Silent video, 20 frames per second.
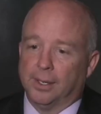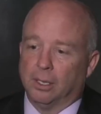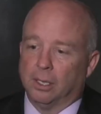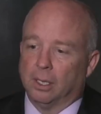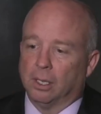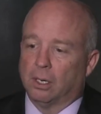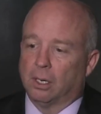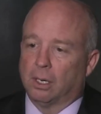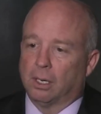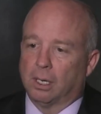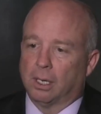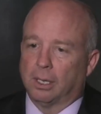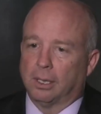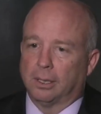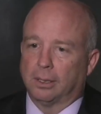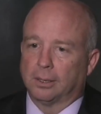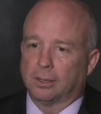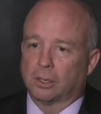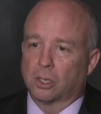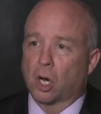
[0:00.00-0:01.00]
There
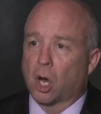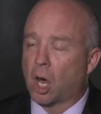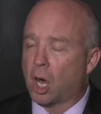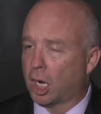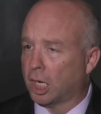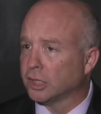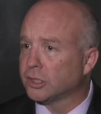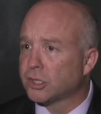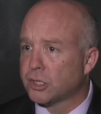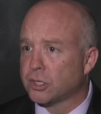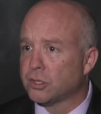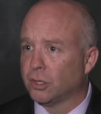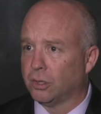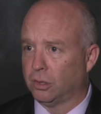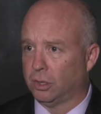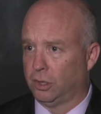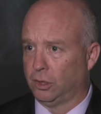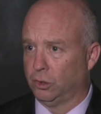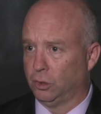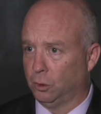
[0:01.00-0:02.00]
are costs
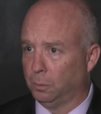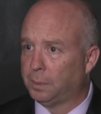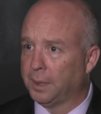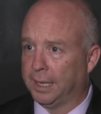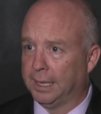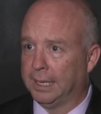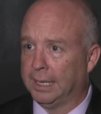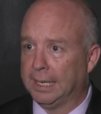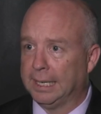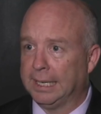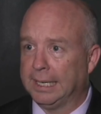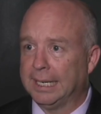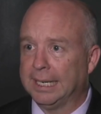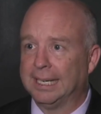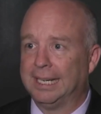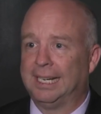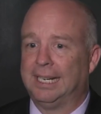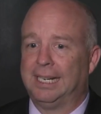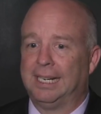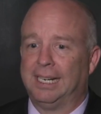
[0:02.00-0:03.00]
you
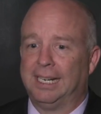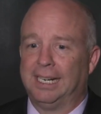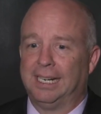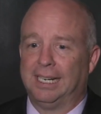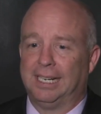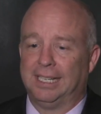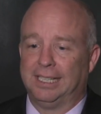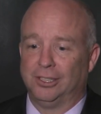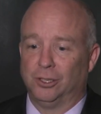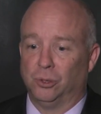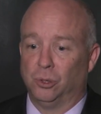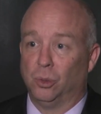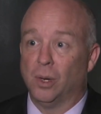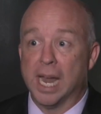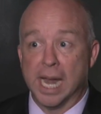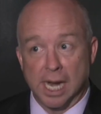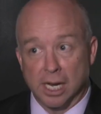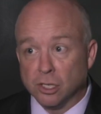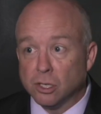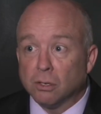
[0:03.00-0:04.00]
pay, you
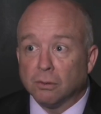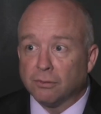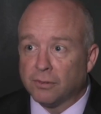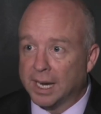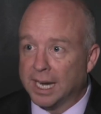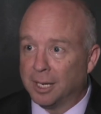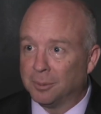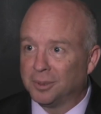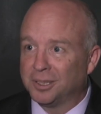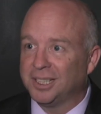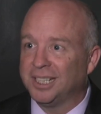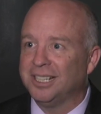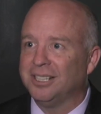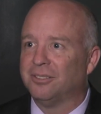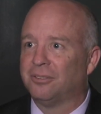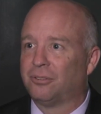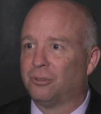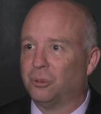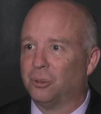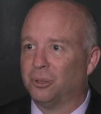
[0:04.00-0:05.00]
and your
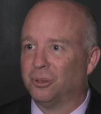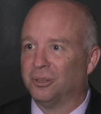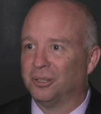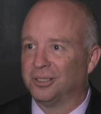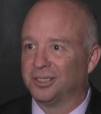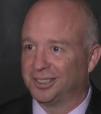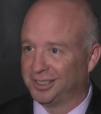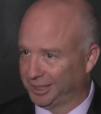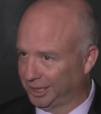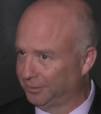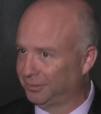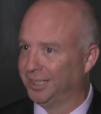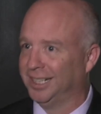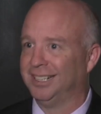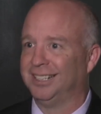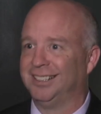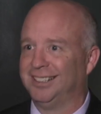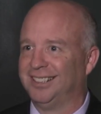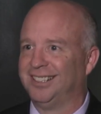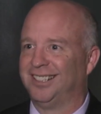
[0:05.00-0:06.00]
family, for
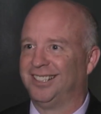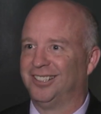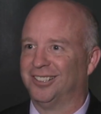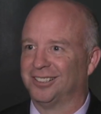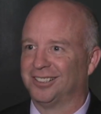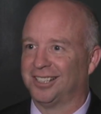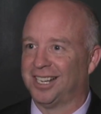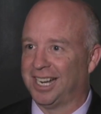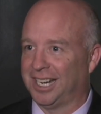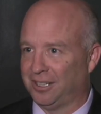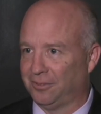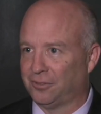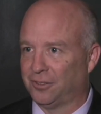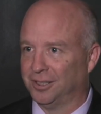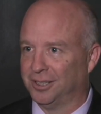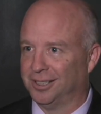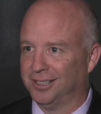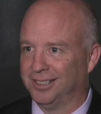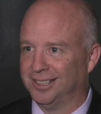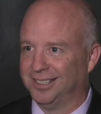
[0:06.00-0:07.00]
living your life
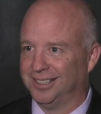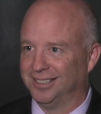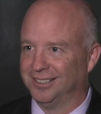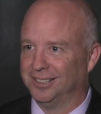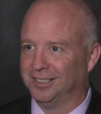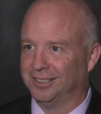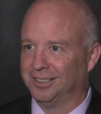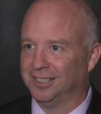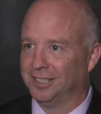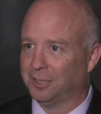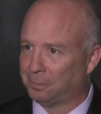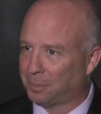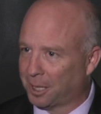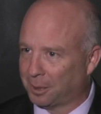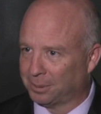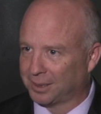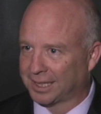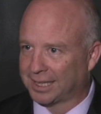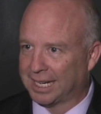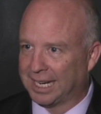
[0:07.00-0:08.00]
in the
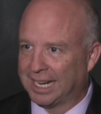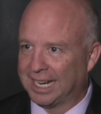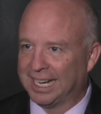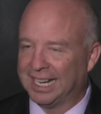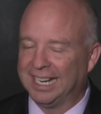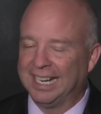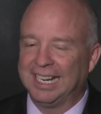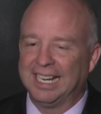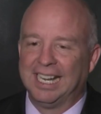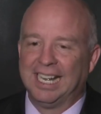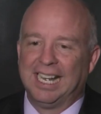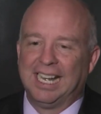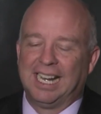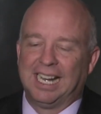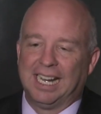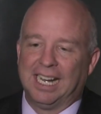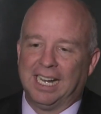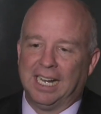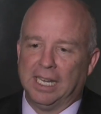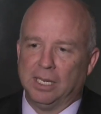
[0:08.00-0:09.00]
public eye,
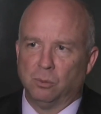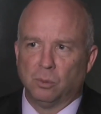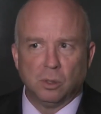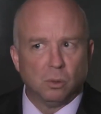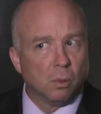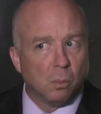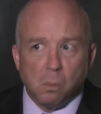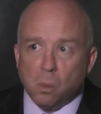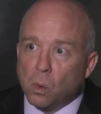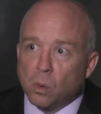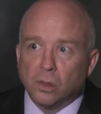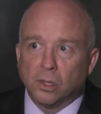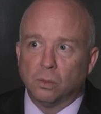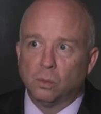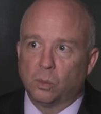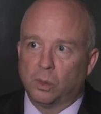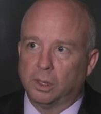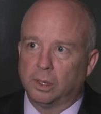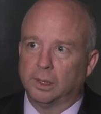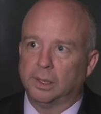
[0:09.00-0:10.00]
and we were more
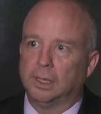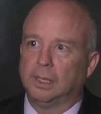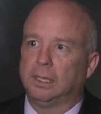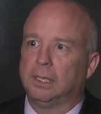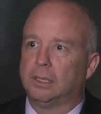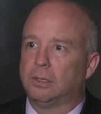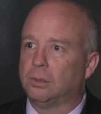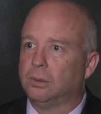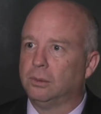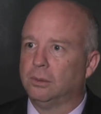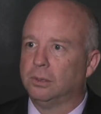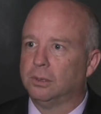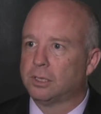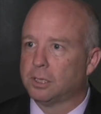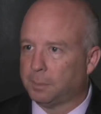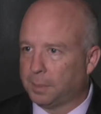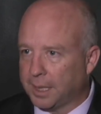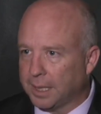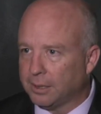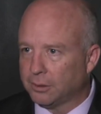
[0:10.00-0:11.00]
than willing
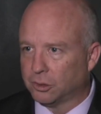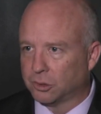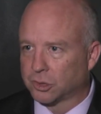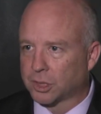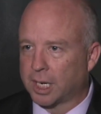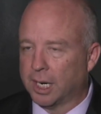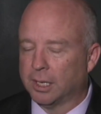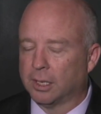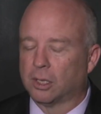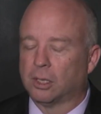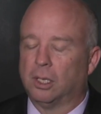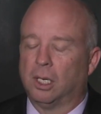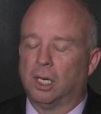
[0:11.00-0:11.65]
to pay those kind of